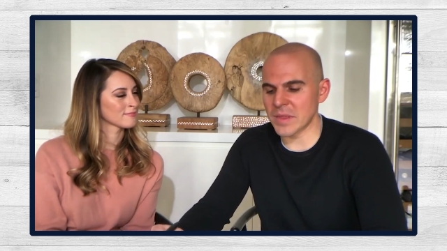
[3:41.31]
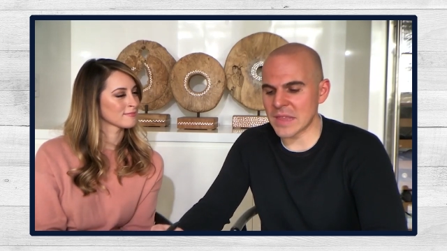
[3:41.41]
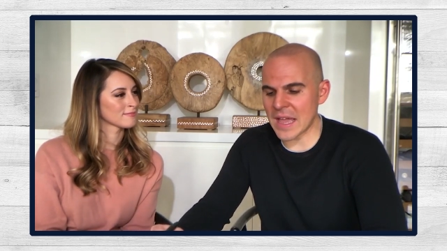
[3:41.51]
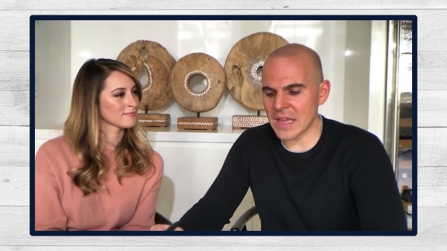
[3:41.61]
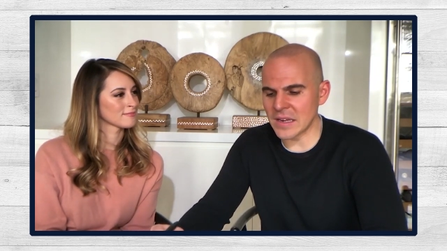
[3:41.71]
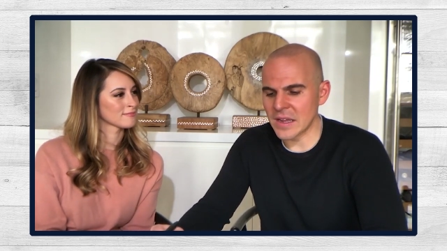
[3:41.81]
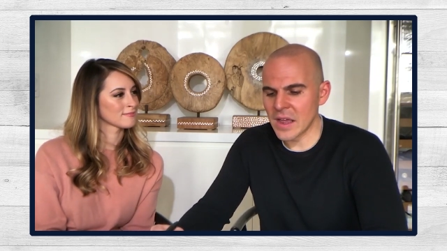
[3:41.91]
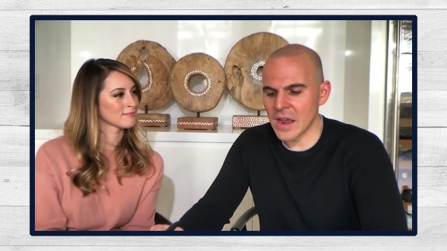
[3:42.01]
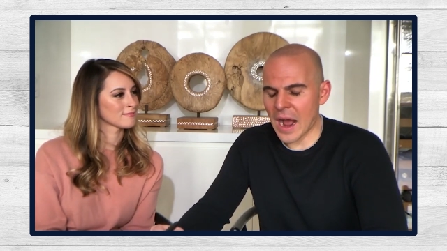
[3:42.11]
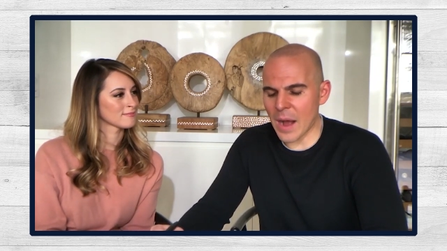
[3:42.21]
Speaker 1: But then
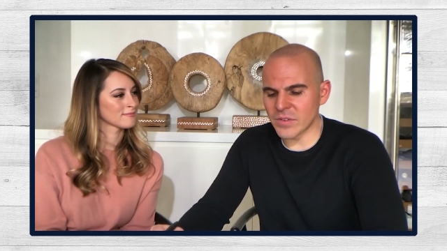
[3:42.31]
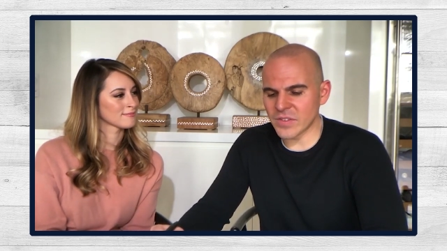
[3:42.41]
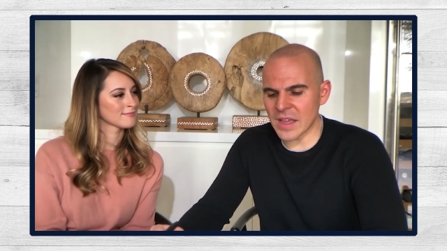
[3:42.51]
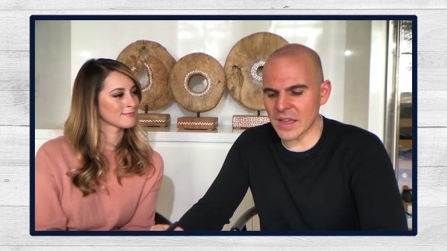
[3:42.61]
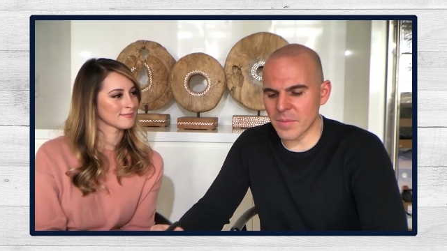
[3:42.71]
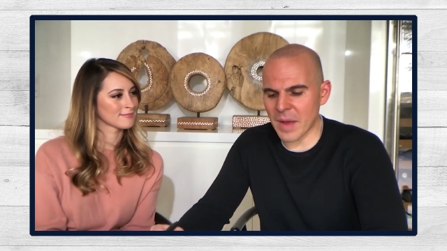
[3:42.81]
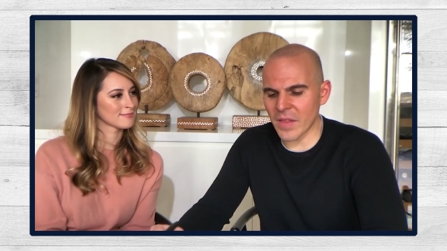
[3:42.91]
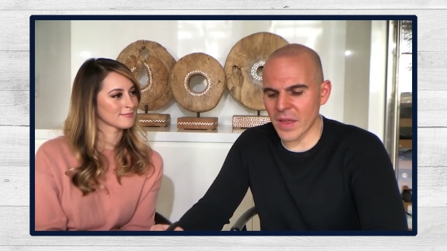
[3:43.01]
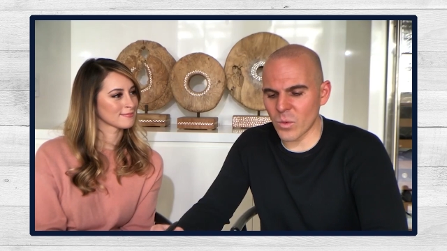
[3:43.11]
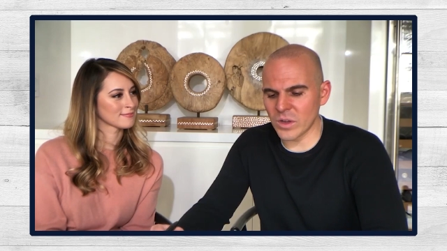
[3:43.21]
I was thinking
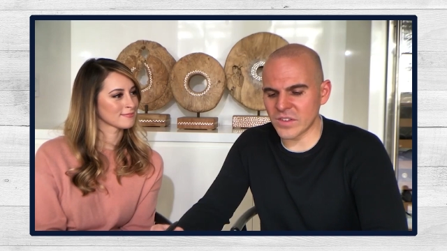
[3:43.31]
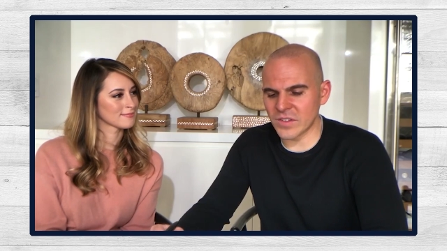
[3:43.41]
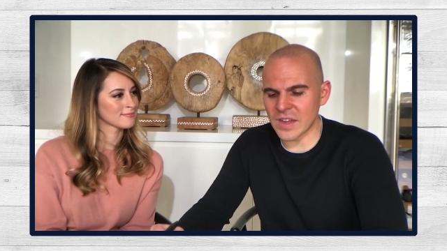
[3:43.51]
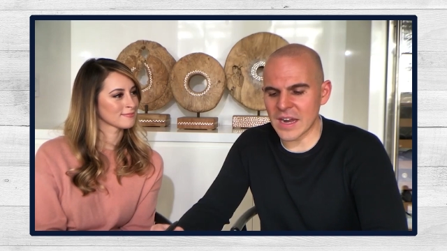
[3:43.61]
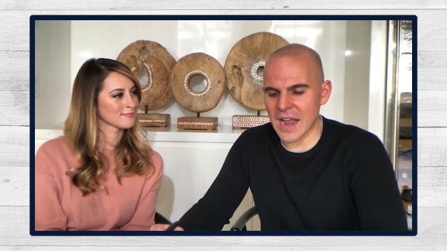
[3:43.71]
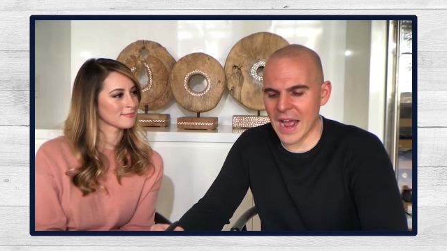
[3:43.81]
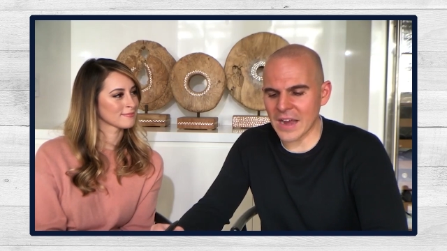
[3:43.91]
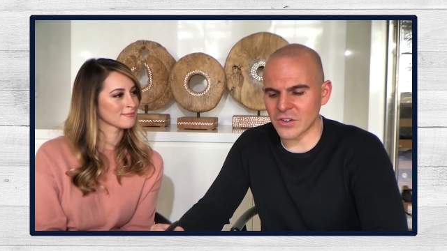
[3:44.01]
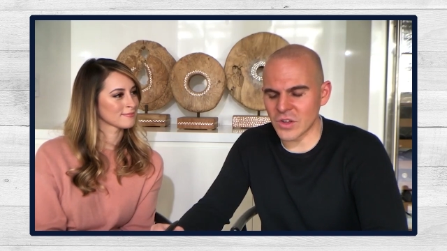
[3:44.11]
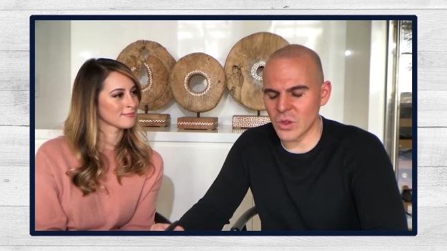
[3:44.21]
about like, what's the city I
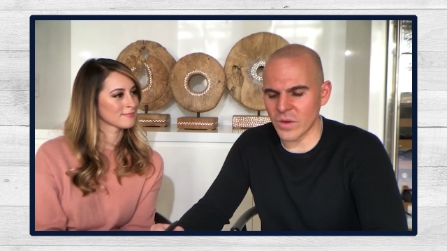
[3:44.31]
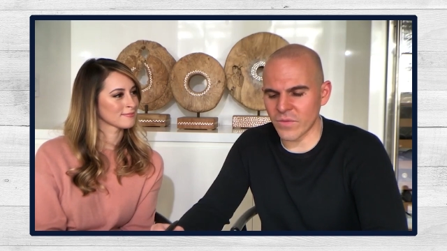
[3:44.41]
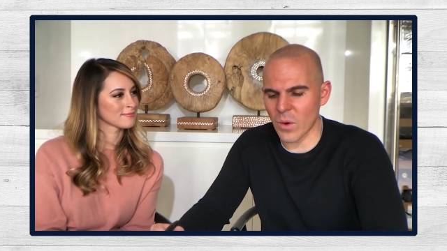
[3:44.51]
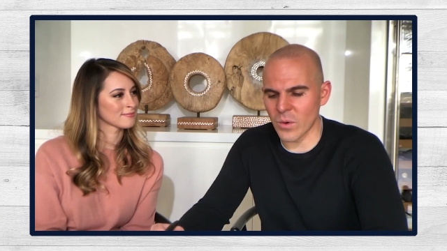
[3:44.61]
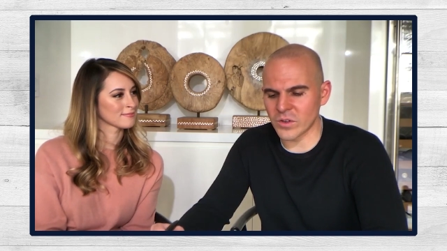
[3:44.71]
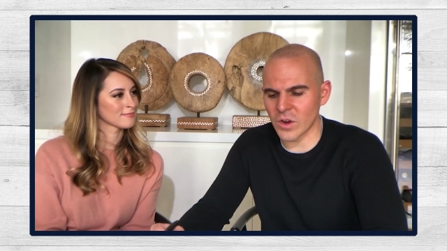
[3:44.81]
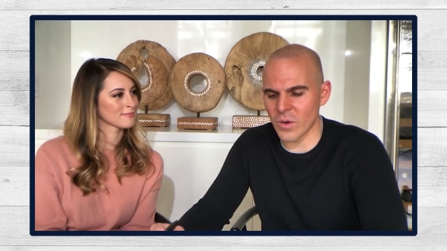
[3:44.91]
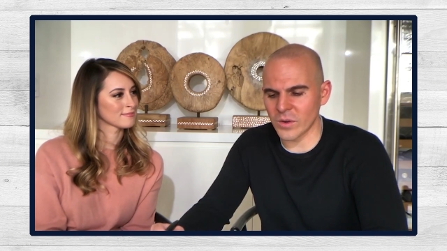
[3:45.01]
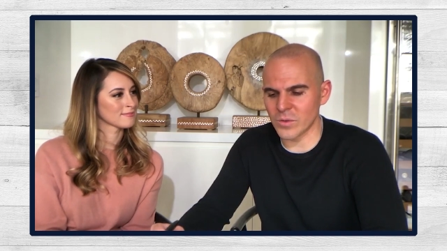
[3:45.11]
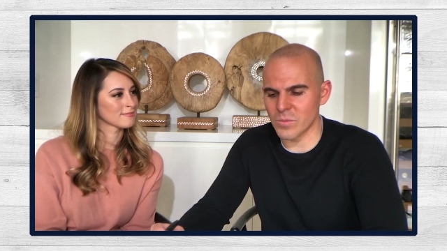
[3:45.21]
actually look forward to
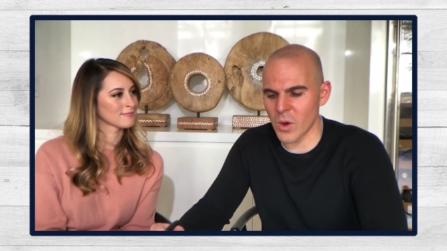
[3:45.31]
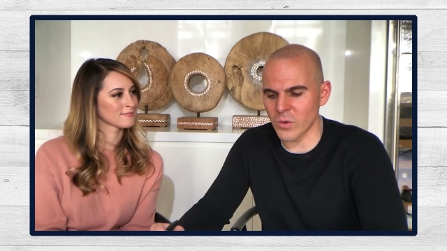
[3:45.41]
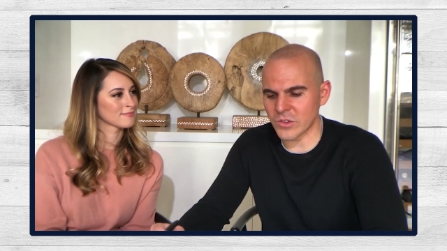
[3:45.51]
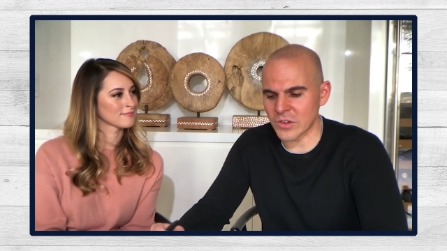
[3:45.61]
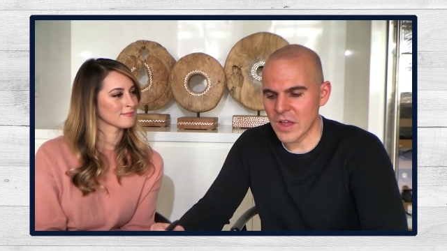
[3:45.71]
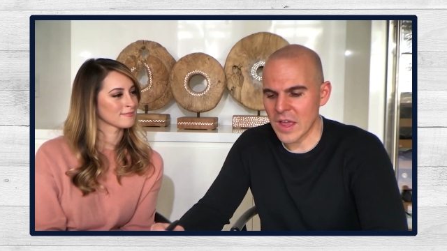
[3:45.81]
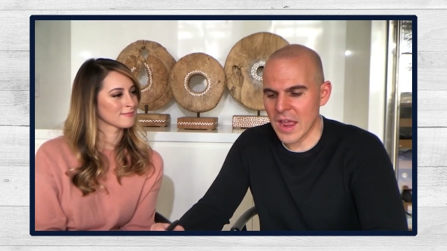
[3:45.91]
going to most?